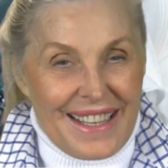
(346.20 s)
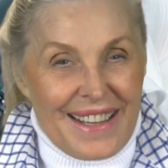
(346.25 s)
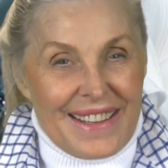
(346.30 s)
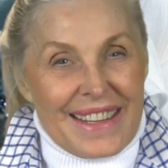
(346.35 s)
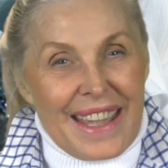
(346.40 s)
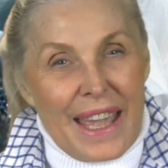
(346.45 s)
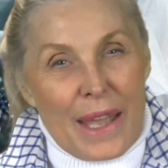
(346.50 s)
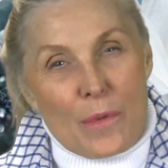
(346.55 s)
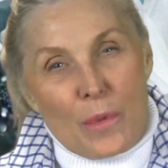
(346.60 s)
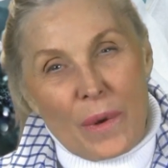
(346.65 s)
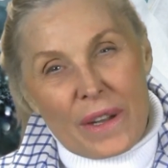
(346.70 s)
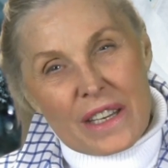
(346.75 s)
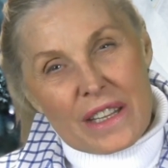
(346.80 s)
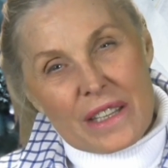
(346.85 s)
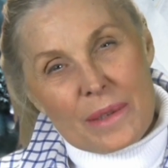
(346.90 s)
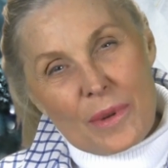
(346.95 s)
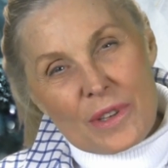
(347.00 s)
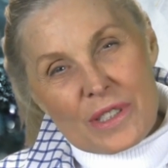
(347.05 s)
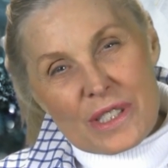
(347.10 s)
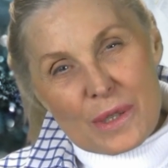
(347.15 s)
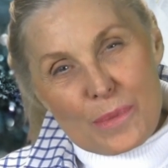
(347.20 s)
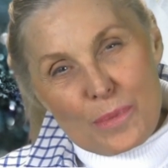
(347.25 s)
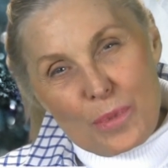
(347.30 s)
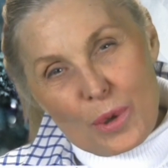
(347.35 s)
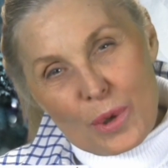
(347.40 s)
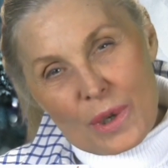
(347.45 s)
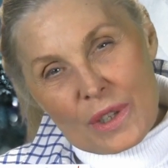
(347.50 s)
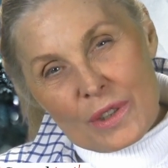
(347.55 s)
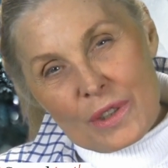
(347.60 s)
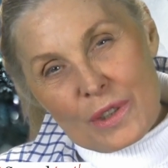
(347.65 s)
Okay, what are the most
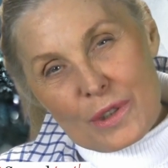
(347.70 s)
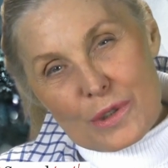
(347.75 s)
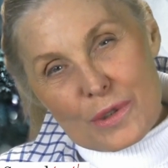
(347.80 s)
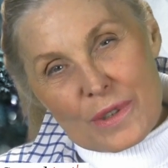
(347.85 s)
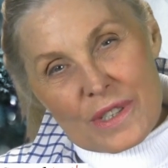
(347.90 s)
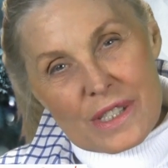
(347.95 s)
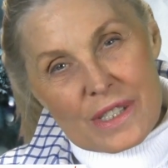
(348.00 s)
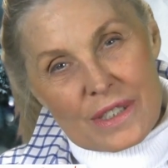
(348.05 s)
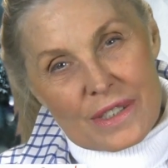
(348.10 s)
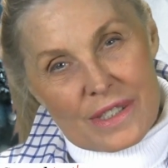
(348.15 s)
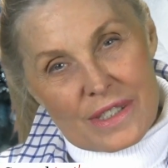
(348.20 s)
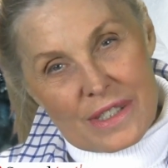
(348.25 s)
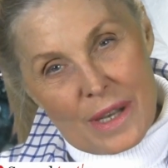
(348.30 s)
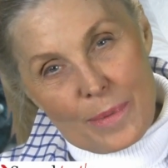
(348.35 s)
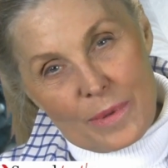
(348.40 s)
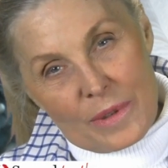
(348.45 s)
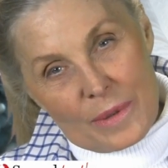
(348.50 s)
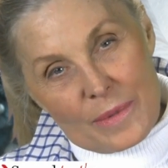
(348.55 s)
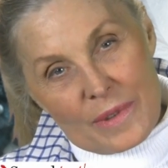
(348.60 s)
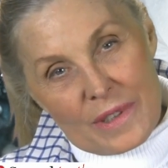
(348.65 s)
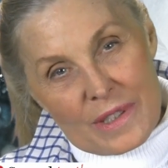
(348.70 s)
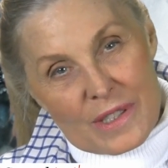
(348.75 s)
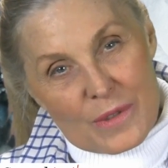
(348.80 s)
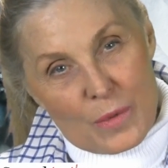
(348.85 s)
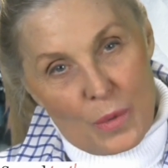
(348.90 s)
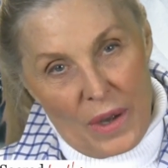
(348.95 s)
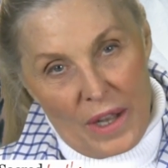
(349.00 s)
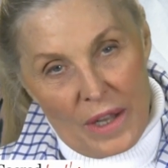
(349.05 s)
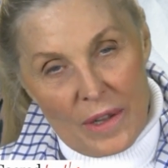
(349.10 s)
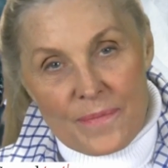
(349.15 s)
important nutritional supplements?
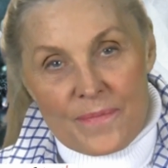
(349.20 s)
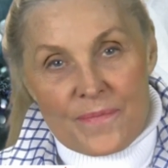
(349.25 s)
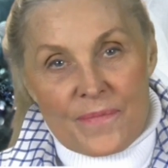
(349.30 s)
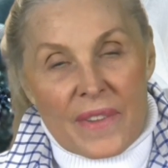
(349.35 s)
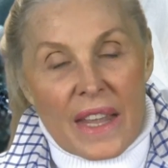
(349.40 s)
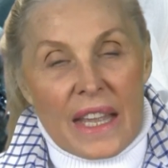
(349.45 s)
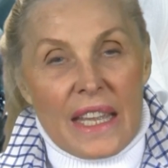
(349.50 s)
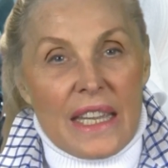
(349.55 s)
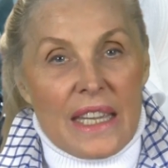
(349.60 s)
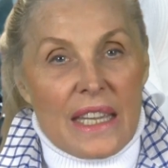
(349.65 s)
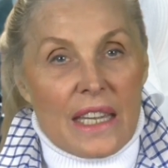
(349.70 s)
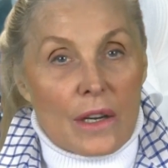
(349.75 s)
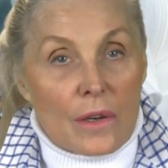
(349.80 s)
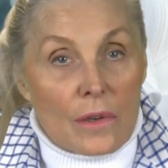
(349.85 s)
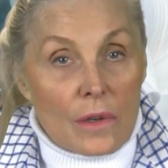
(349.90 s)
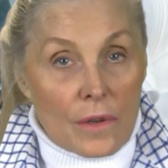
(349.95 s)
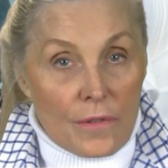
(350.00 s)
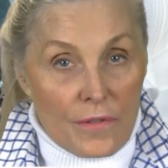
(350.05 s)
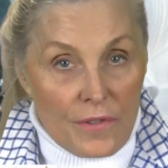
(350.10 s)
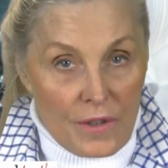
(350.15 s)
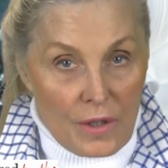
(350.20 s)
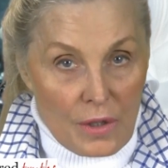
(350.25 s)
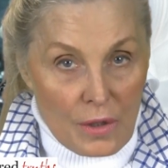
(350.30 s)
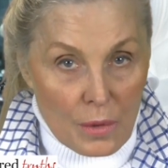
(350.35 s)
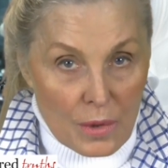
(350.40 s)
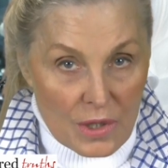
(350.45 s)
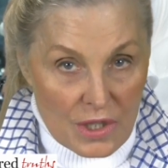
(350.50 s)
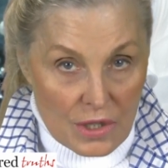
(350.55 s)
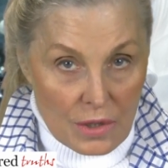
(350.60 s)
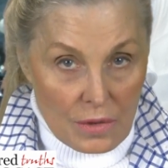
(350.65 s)
Well, here are a few
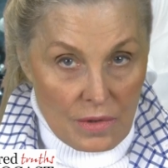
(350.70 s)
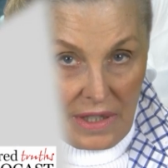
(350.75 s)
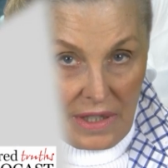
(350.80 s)
which you